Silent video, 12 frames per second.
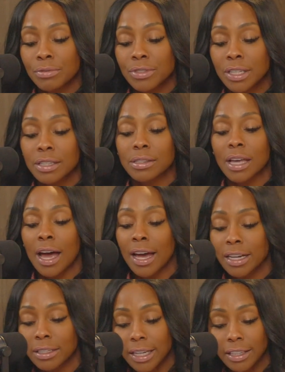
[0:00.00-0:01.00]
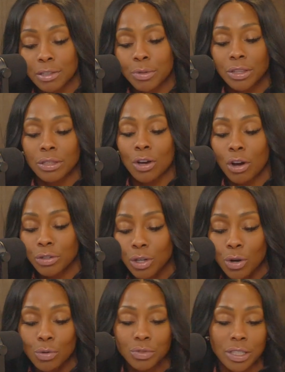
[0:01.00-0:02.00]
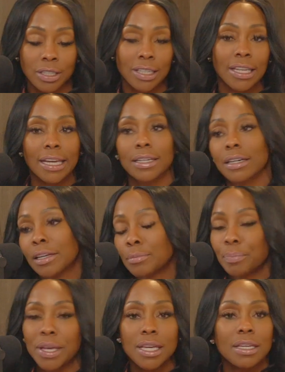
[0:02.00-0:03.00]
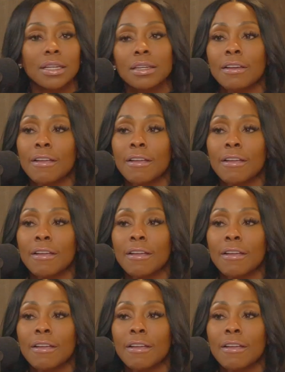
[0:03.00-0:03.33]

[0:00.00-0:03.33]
since I connected with the Cardones and Elena and Pete,